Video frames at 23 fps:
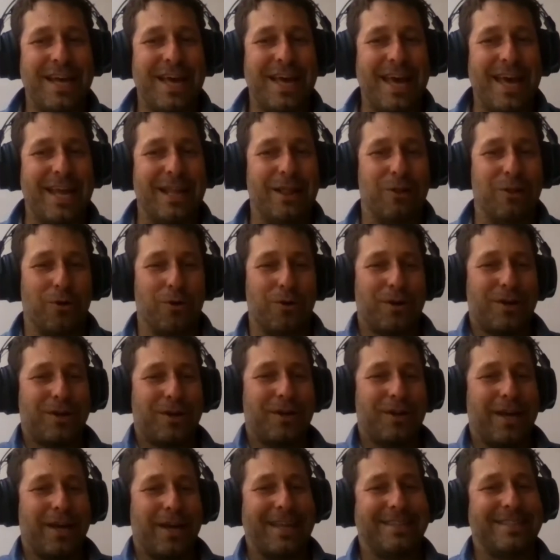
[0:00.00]
a look
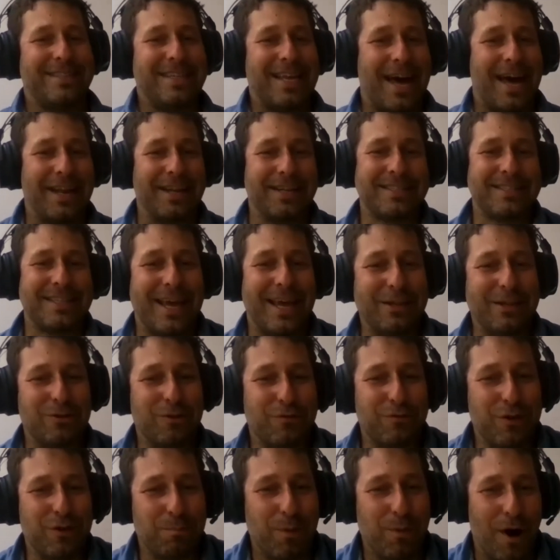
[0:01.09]
at the other side
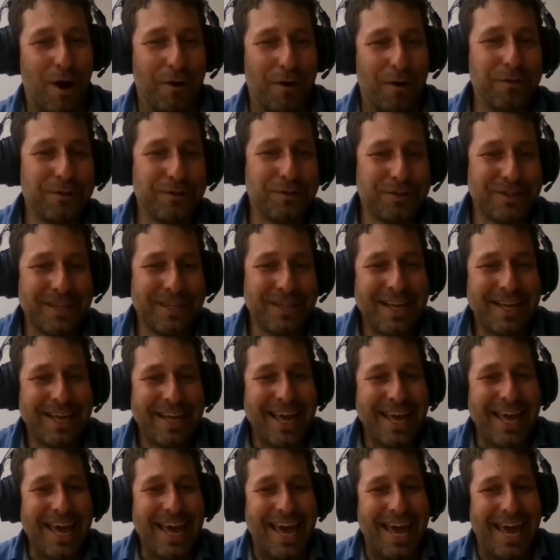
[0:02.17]
of the pond.
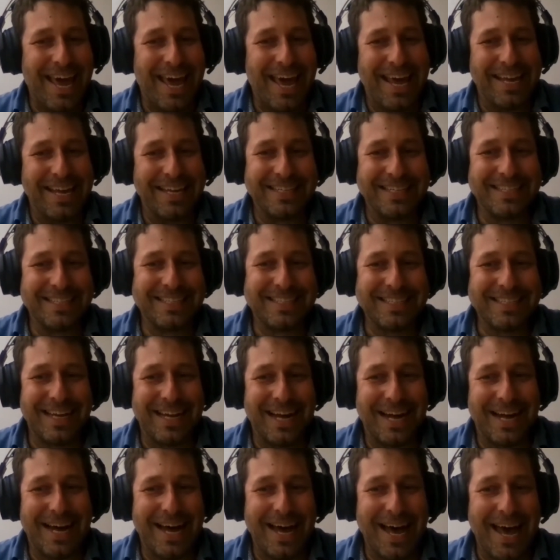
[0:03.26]
And
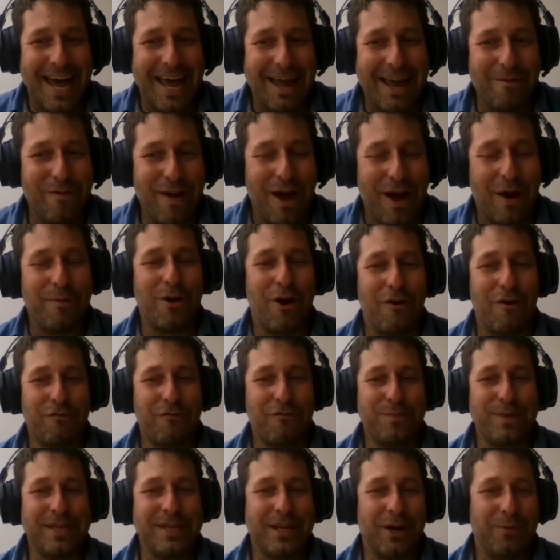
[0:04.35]
uh, I very
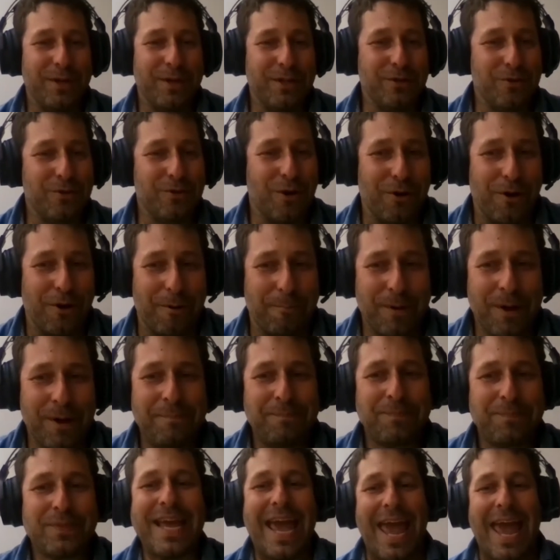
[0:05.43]
often here in Europe,
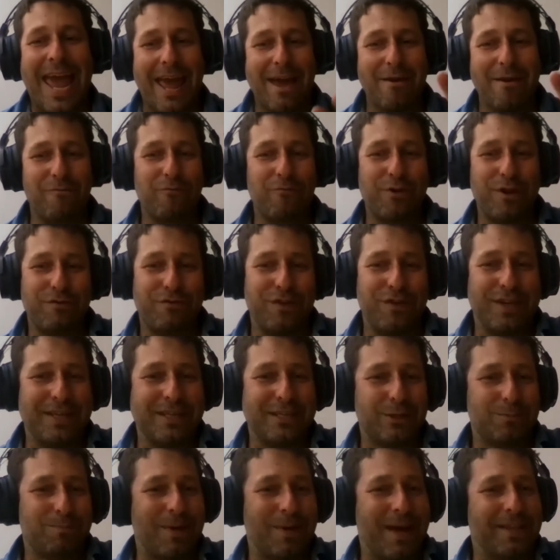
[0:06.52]
everything
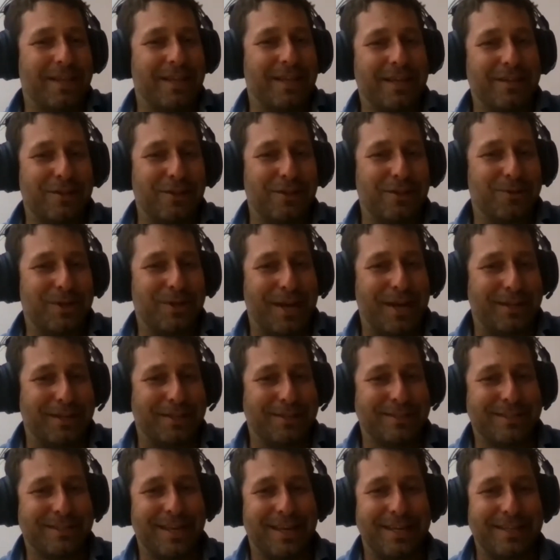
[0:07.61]
is better in the
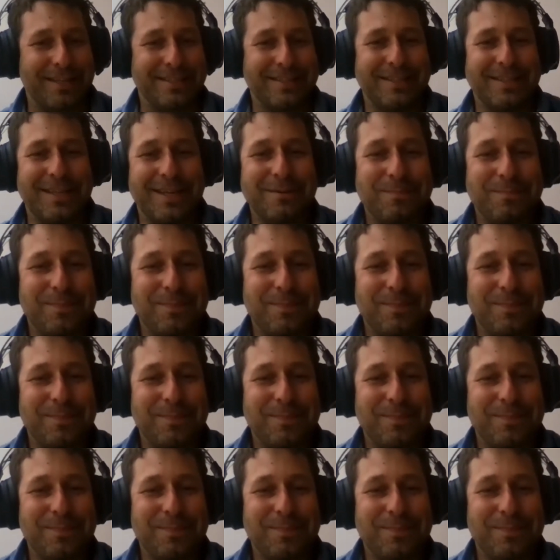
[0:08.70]
United States. Yeah.